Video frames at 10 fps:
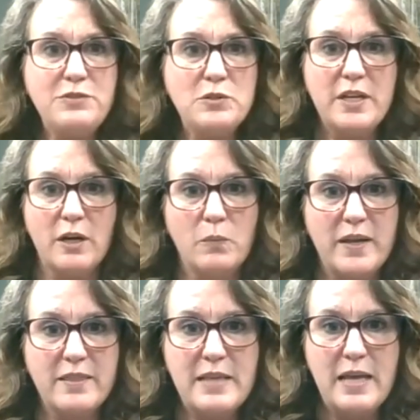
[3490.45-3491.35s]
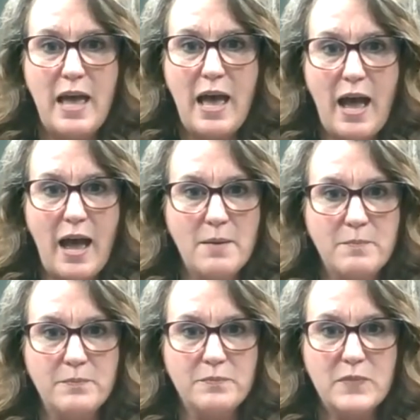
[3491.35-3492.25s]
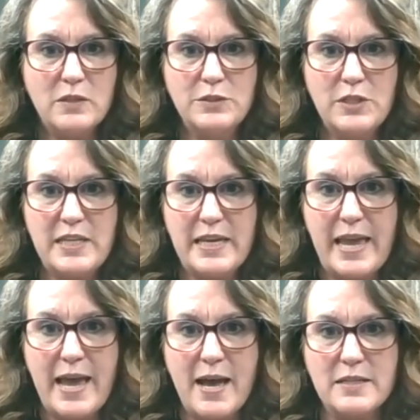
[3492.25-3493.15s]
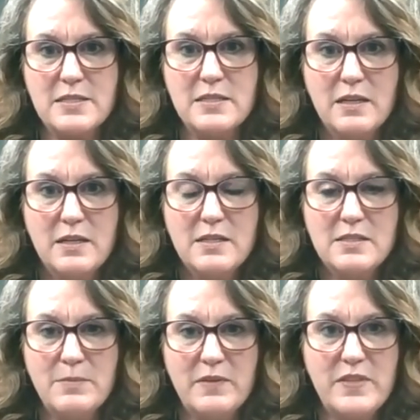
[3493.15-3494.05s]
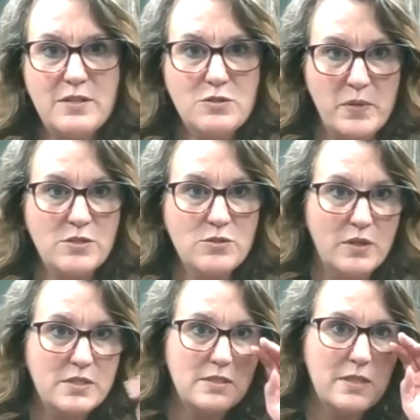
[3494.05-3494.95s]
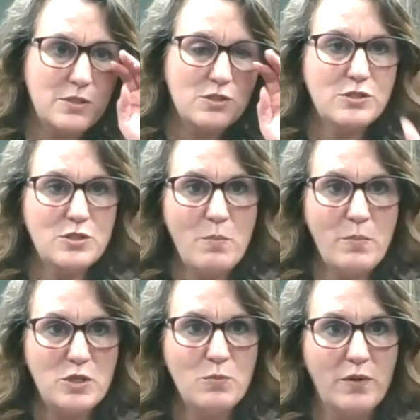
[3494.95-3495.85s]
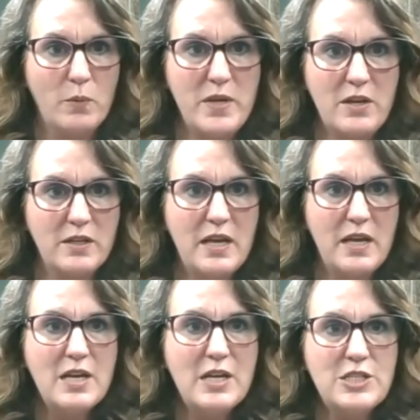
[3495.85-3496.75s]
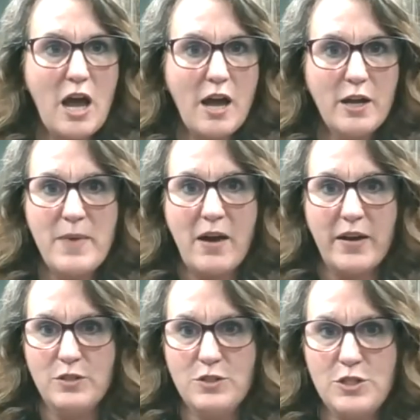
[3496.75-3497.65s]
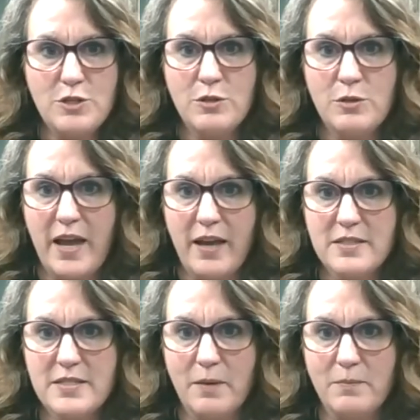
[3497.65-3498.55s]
you here with looking at some of these resources, because there's so much more that we could talk about and do. And